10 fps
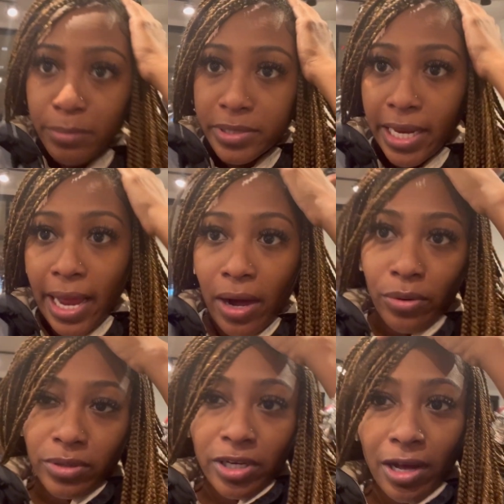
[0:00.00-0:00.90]

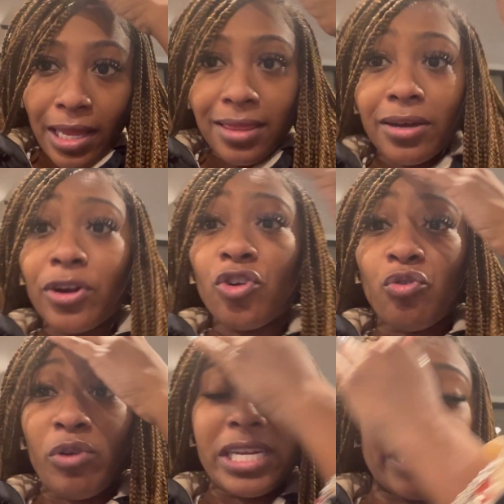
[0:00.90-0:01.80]
Down, y'all, I look
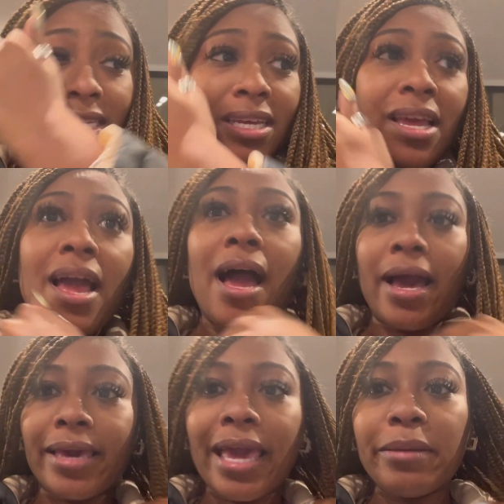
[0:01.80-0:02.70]
crazy.
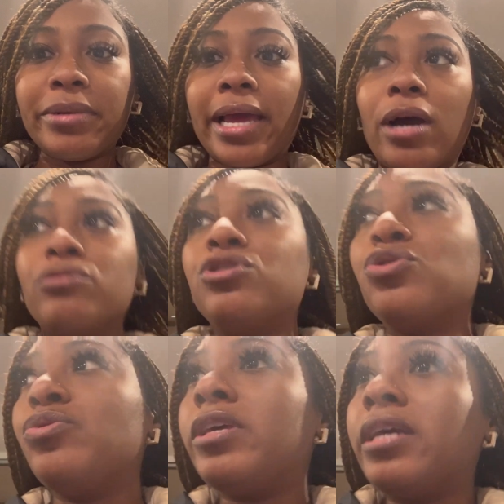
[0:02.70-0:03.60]
I came down
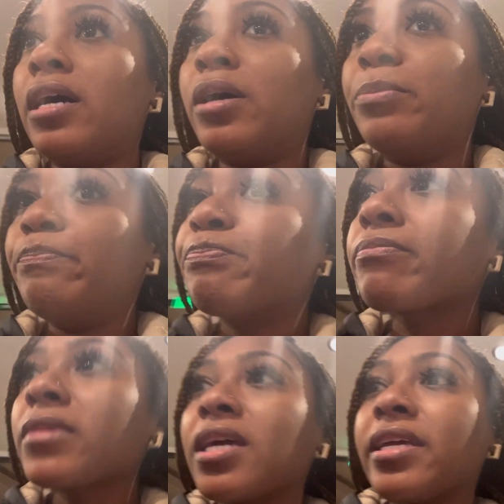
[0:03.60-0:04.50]
to the
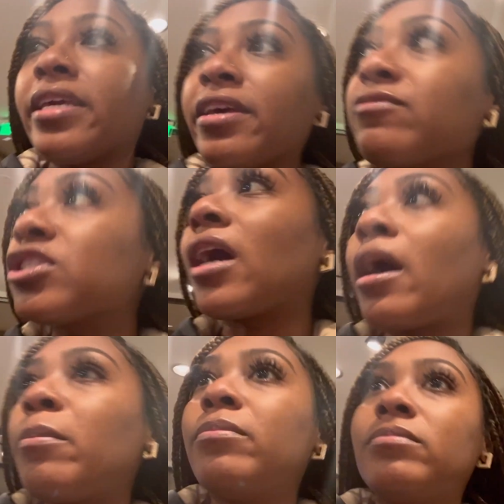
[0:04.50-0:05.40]
gift
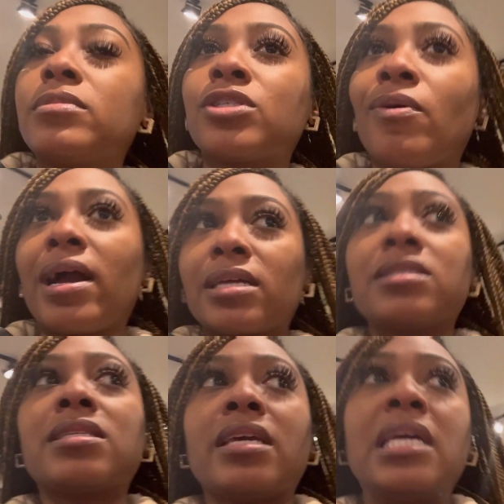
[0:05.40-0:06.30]
shop so I could
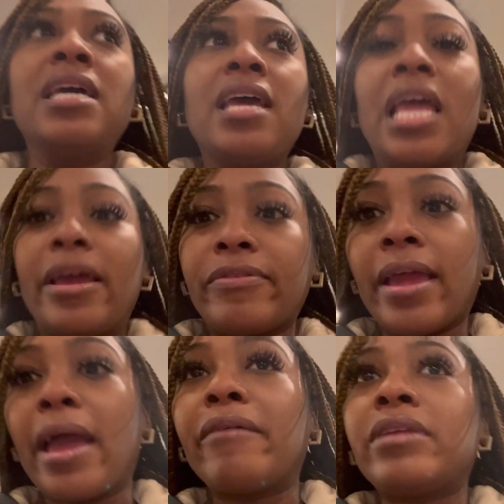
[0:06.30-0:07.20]
see if
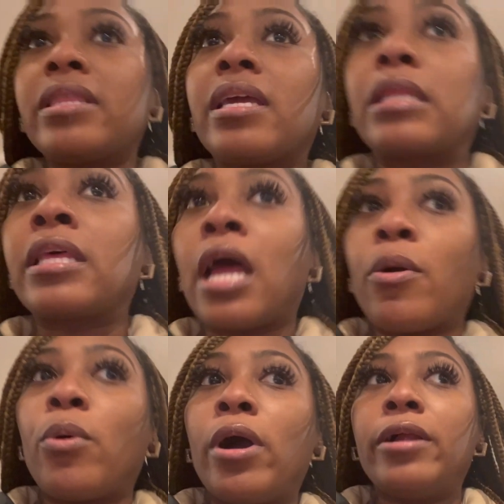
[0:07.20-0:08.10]
they have anything that I
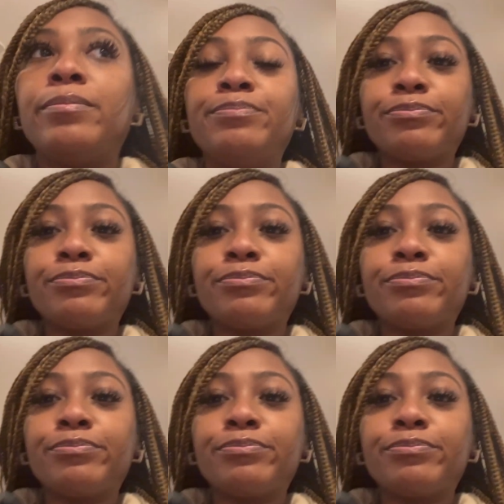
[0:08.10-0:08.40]
want.